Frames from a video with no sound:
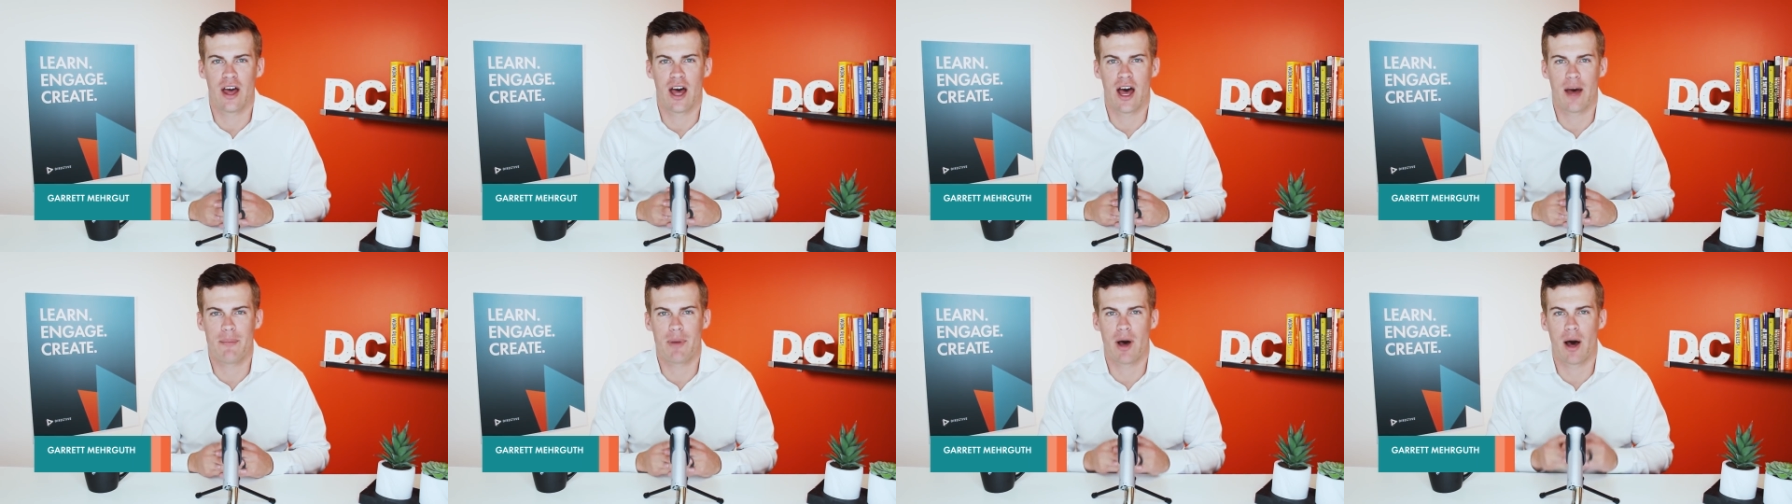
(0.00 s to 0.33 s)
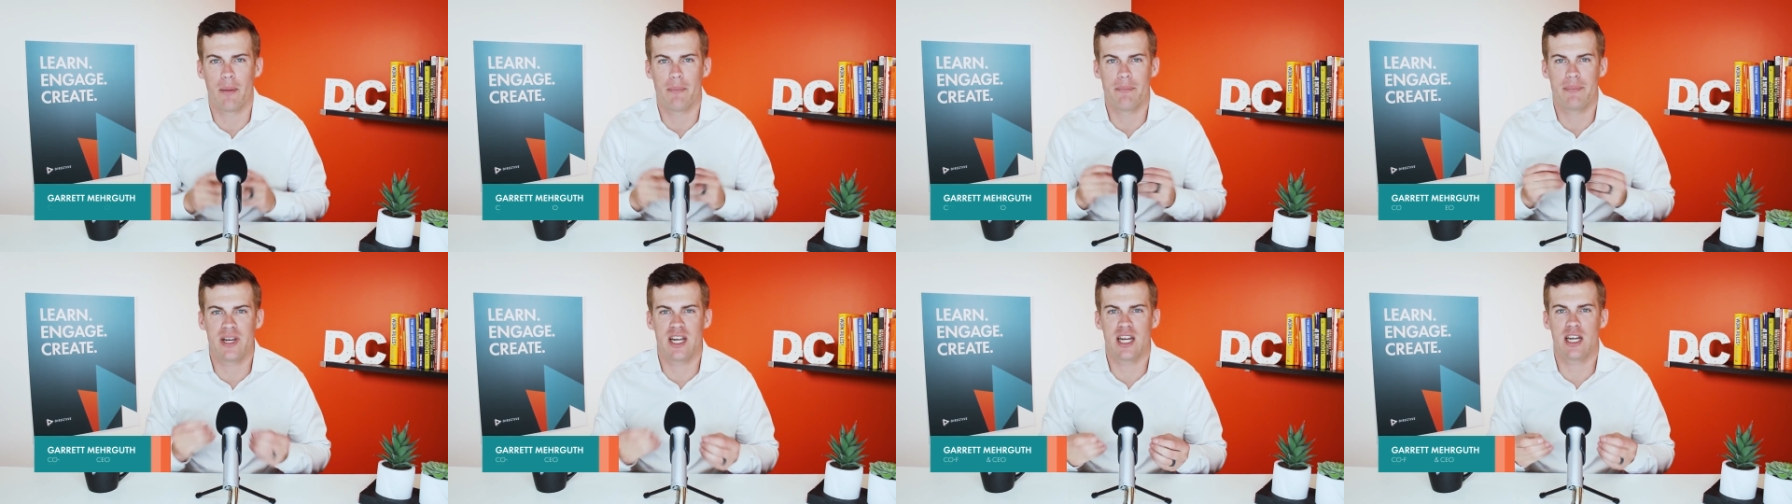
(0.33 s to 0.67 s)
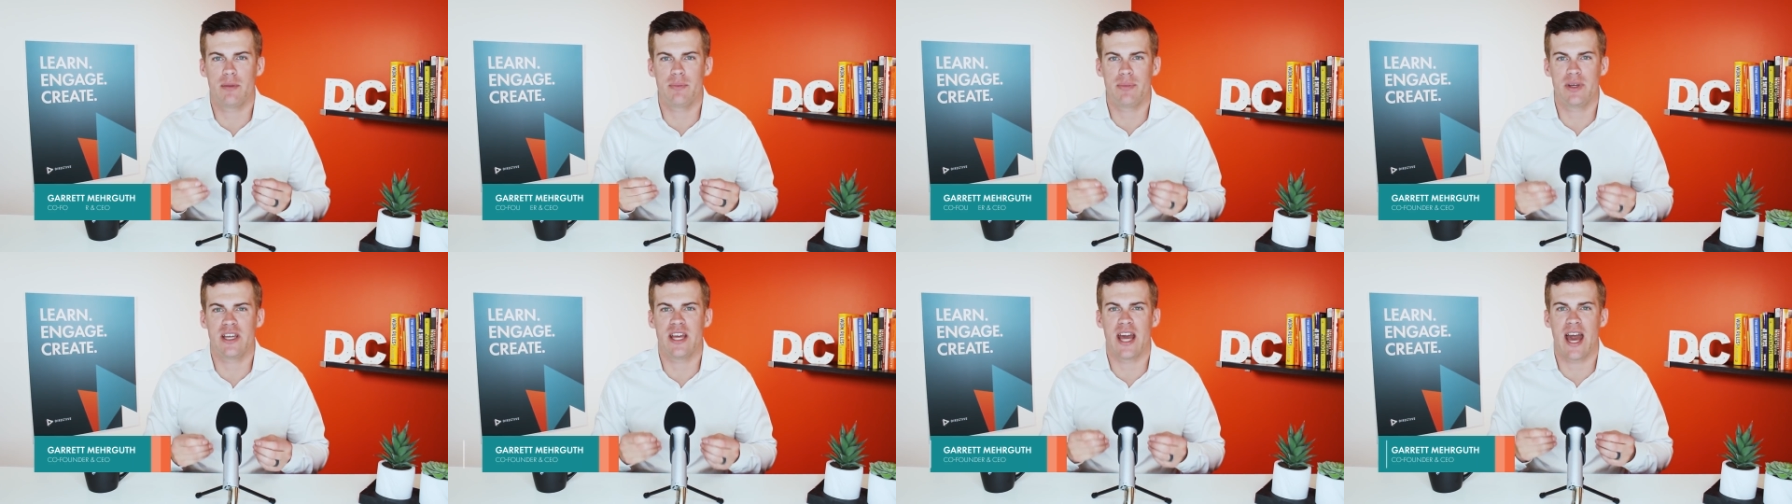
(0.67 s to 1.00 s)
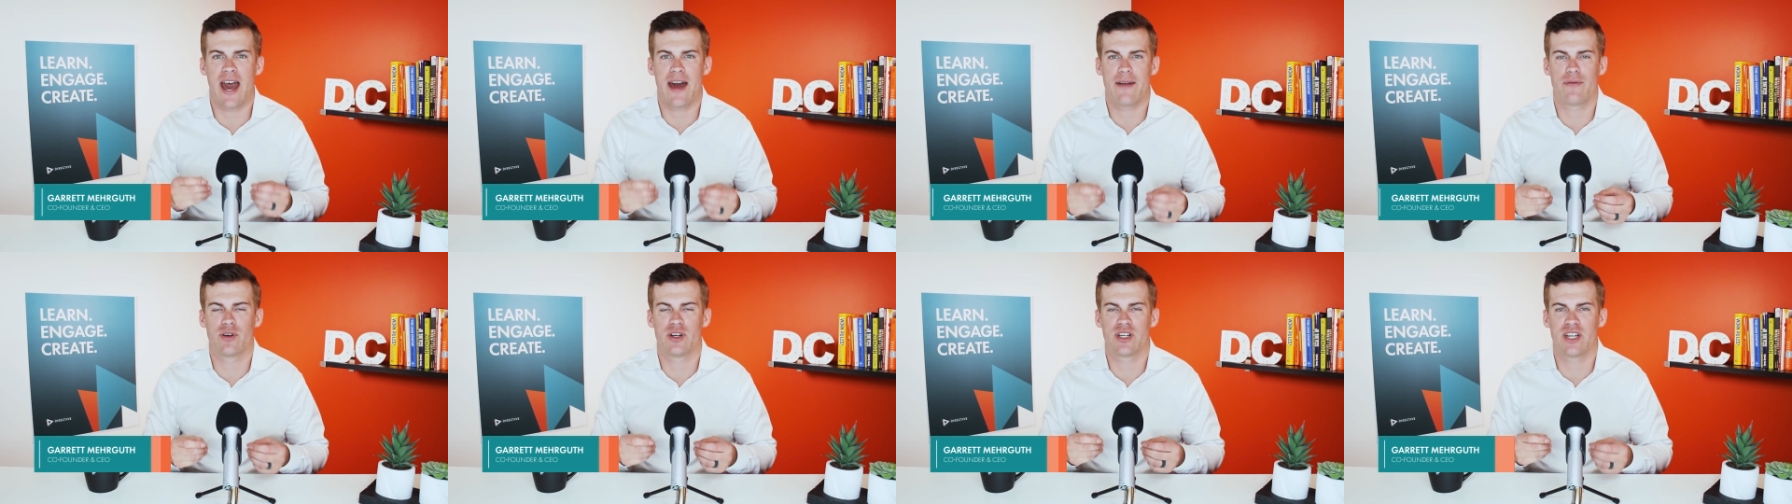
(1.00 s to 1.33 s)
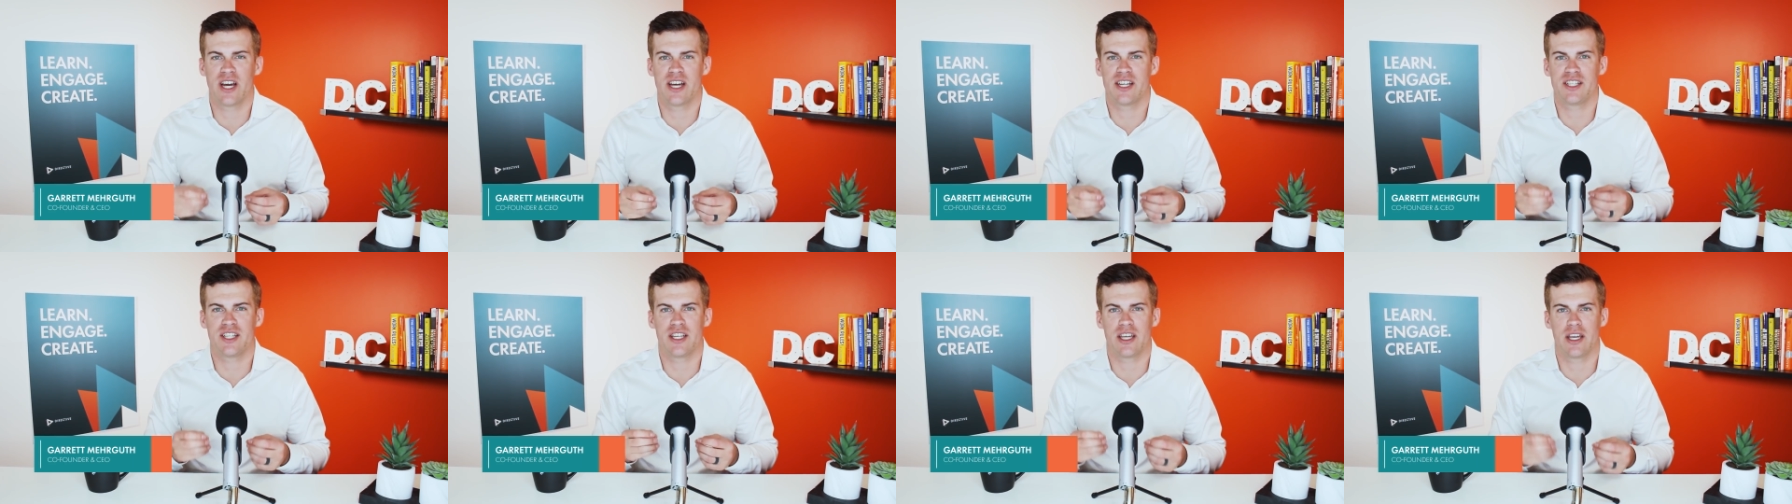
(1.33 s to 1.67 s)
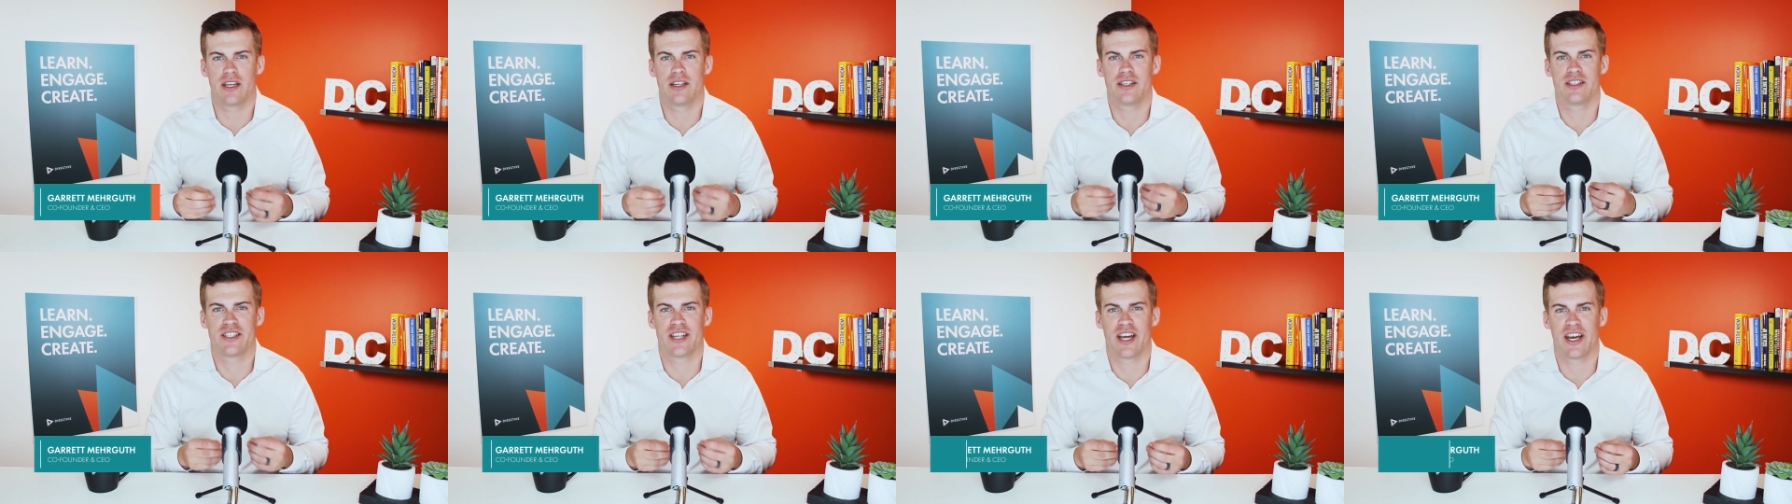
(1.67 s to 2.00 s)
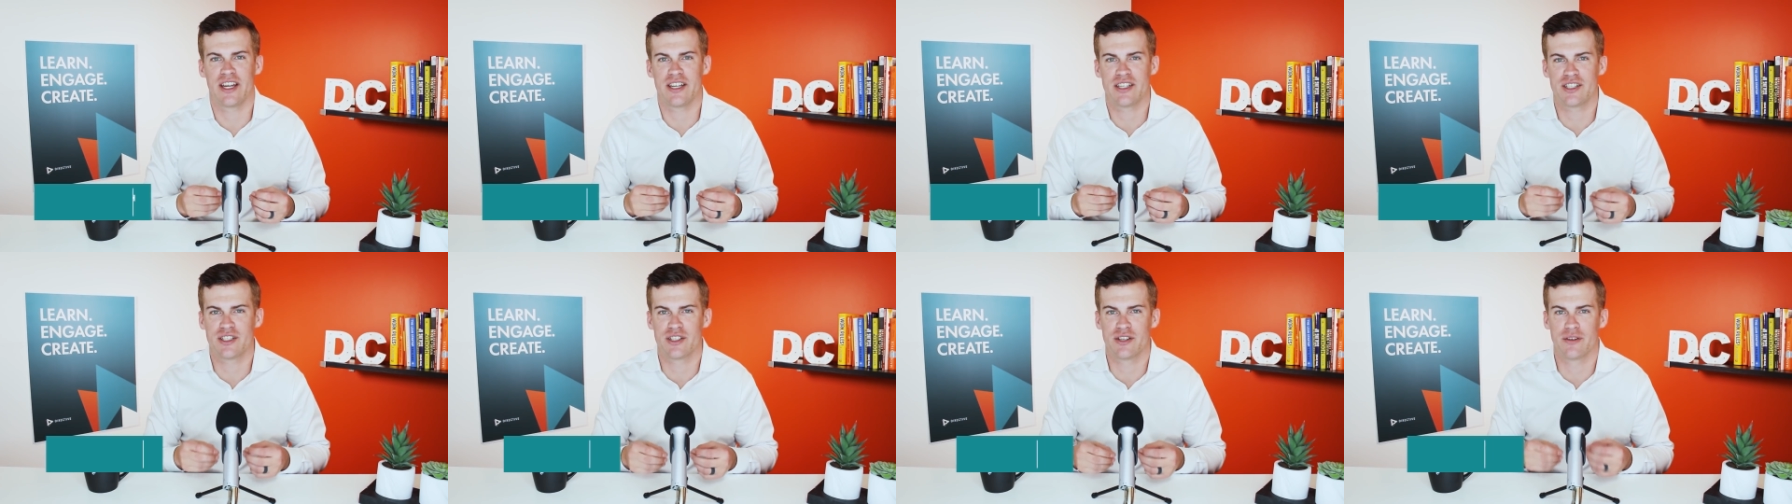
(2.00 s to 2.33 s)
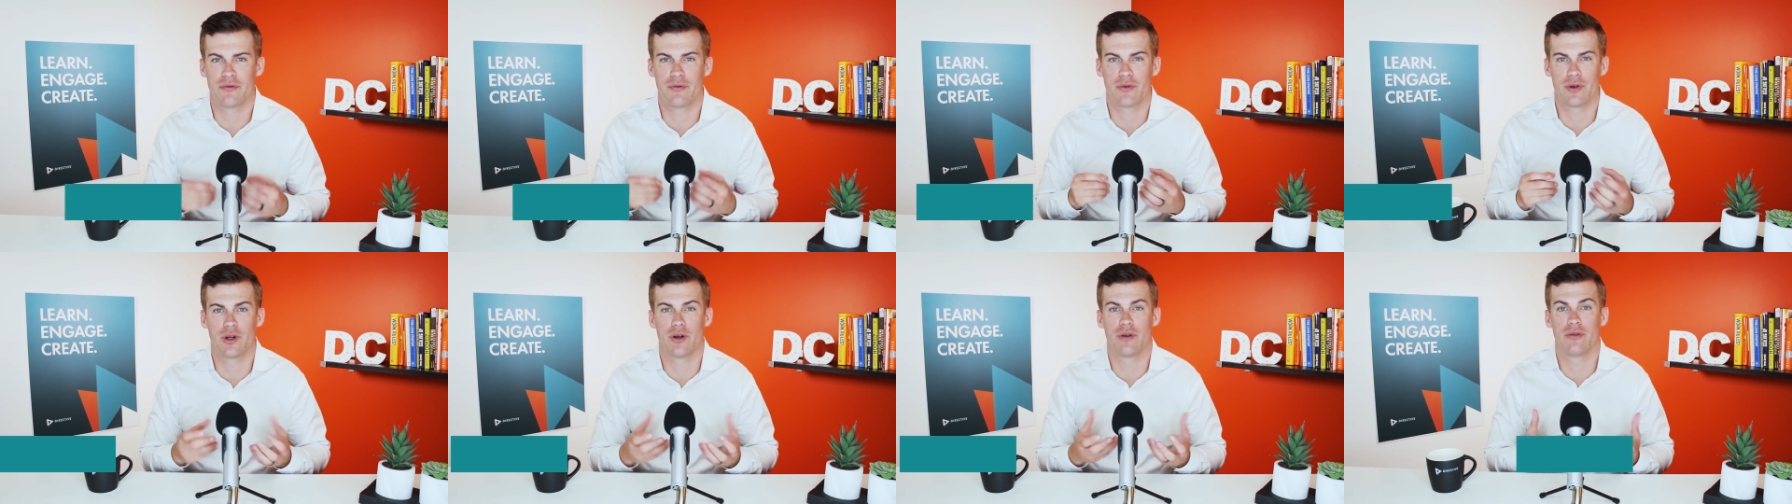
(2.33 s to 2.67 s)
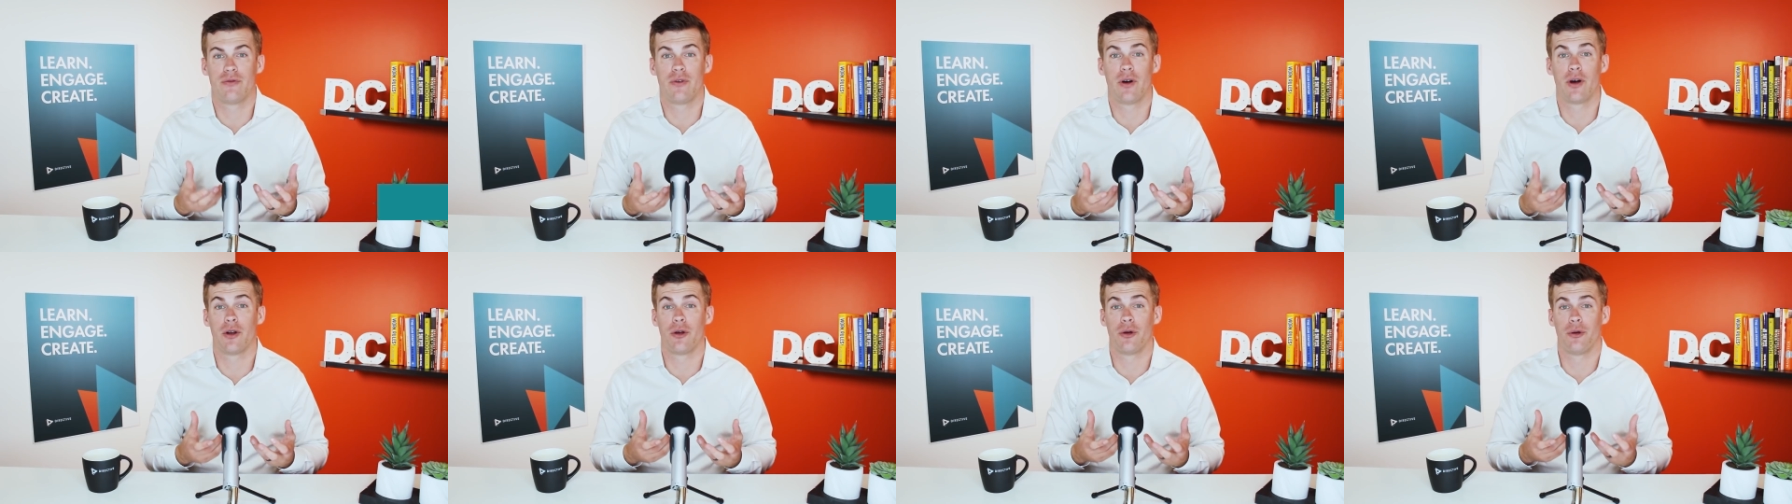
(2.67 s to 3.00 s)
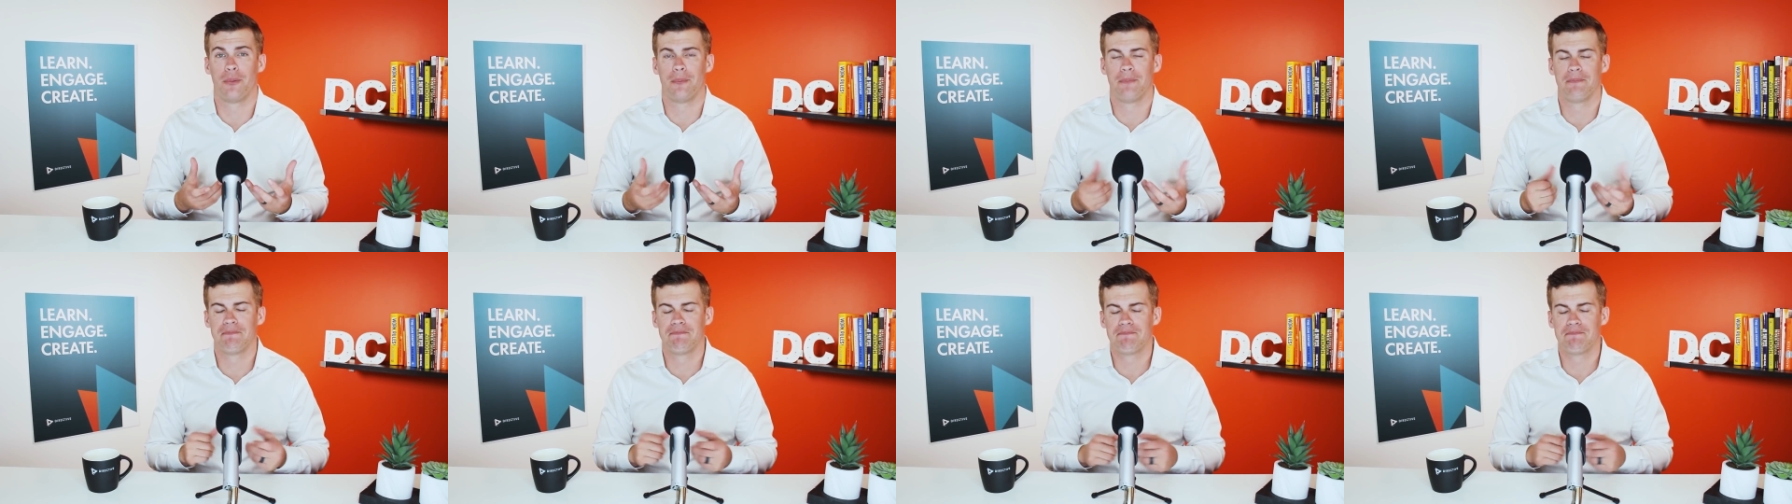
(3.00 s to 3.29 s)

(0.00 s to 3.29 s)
about B2B advertising insights for your funnel.